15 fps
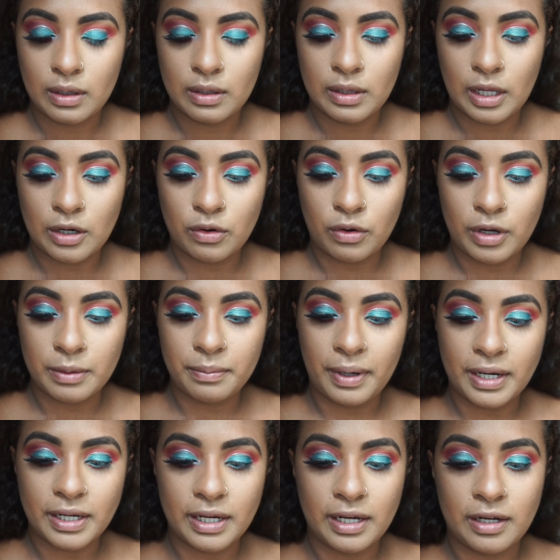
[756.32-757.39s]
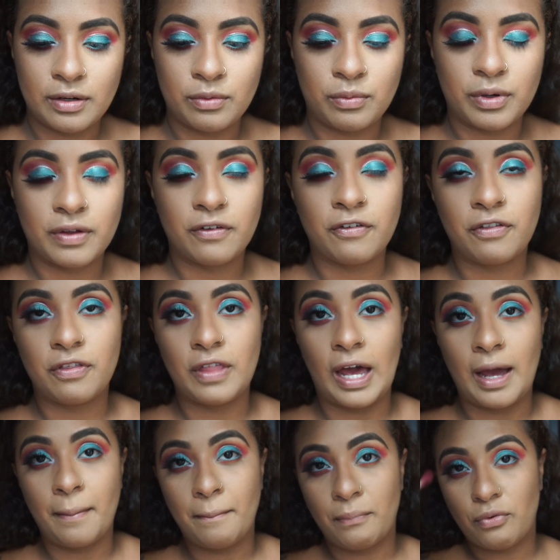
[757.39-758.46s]
Now going back in with
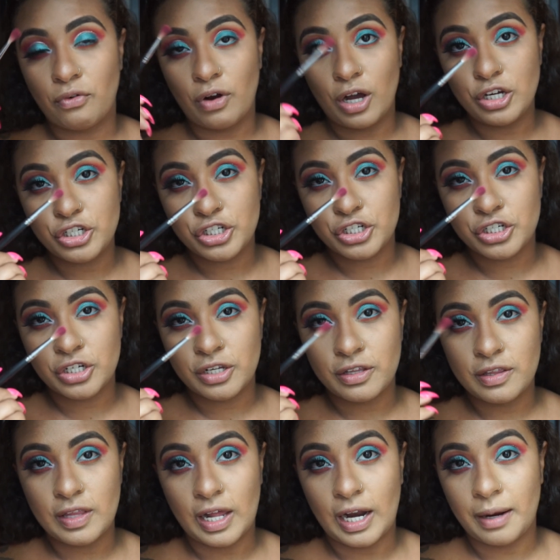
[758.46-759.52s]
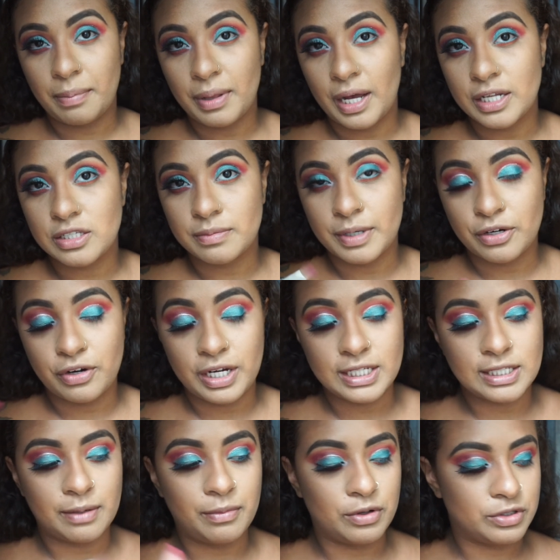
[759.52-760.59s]
that brush that I applied to my
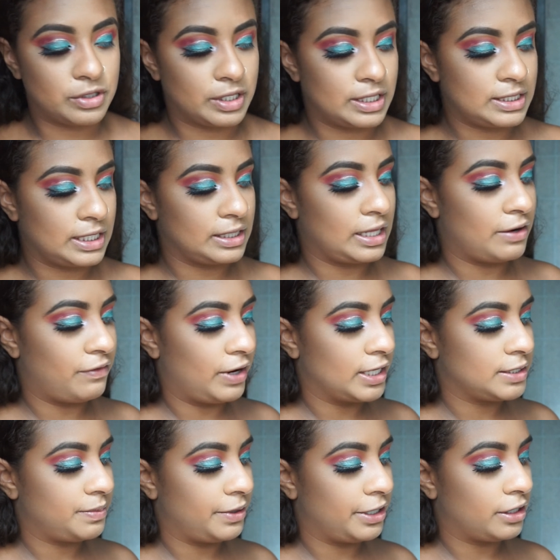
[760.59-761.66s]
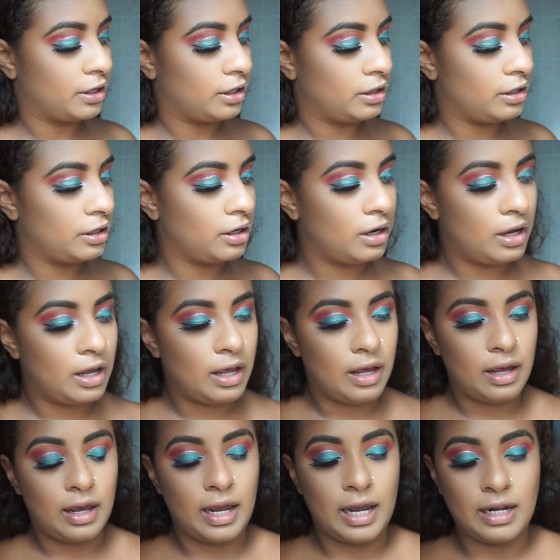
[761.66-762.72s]
crease, I'm also going to take that raspberry color
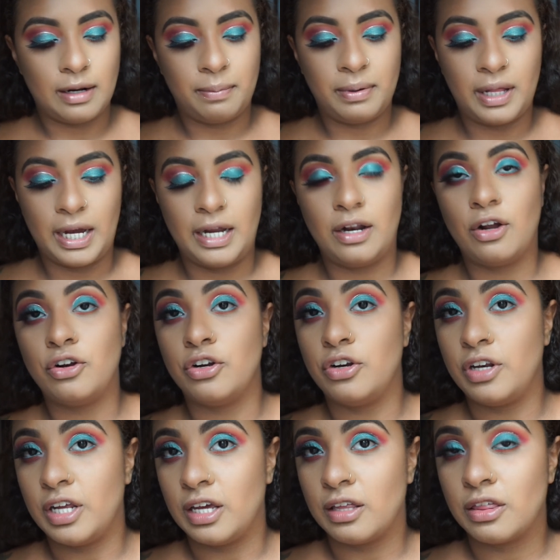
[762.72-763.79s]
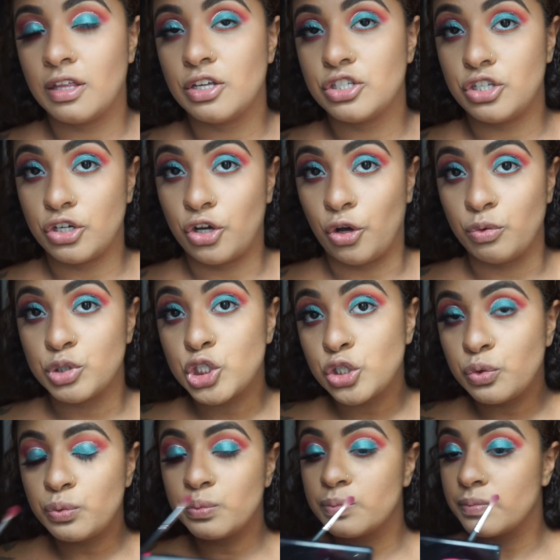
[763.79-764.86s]
and apply it underneath
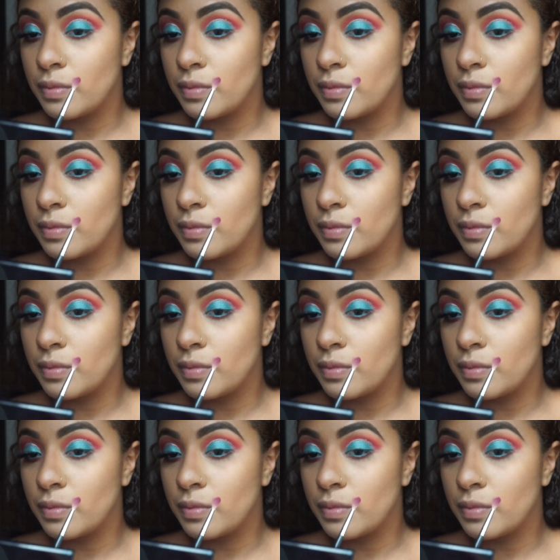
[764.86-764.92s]
XOXO.